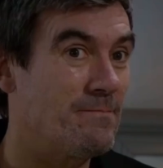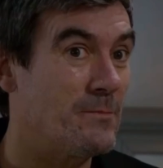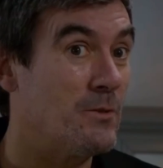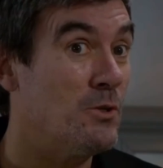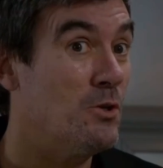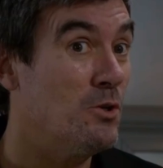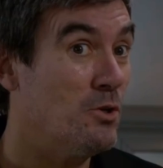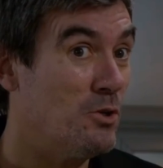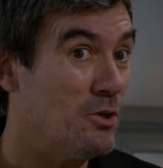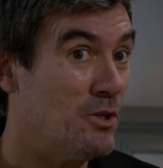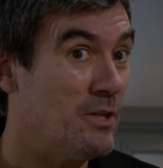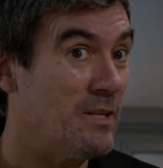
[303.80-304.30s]

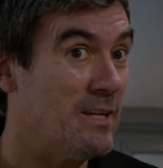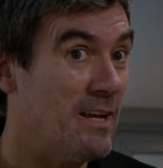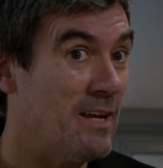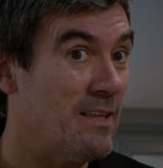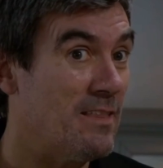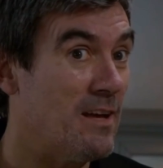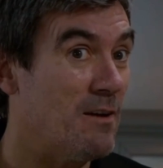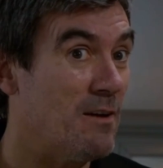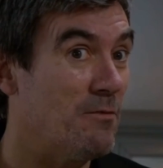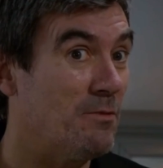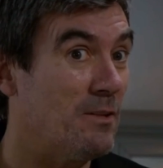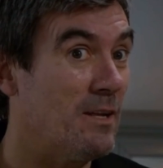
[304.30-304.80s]
going to get
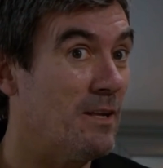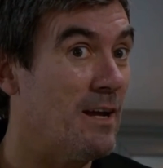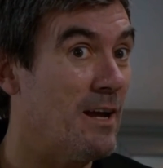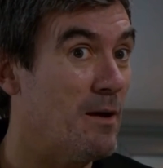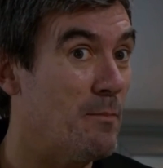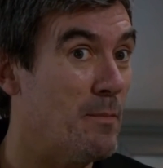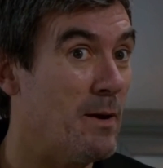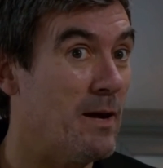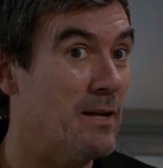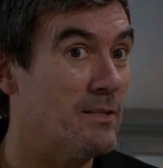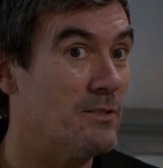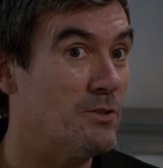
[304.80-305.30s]
that fly on
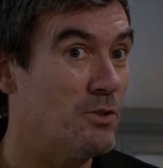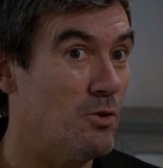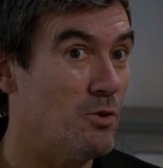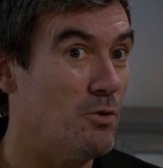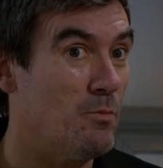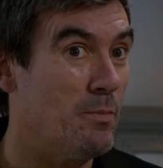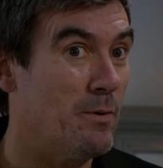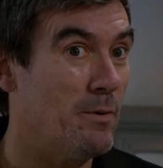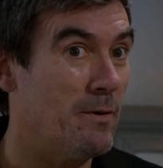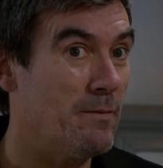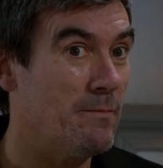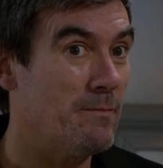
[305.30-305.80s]
my soup,
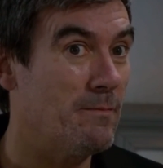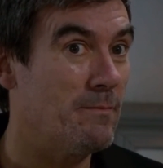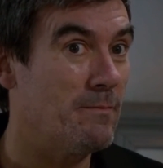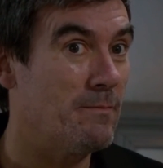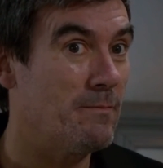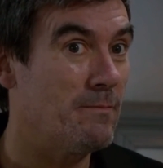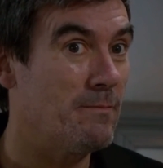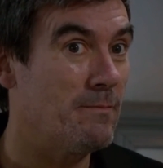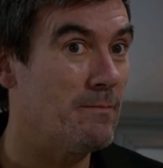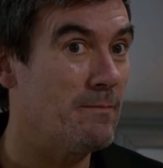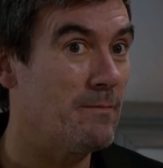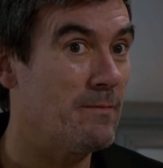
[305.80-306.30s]

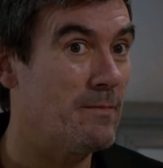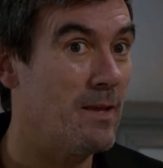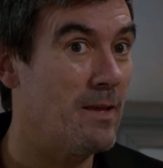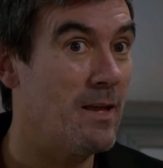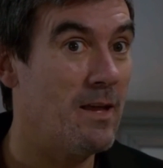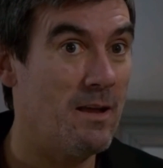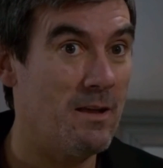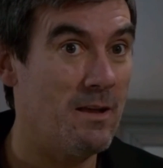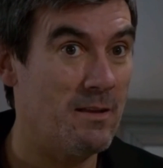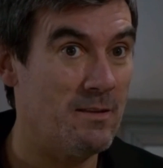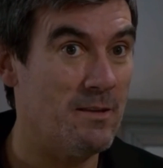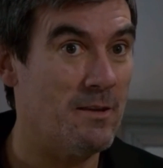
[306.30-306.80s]

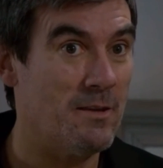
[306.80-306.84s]
aren't you?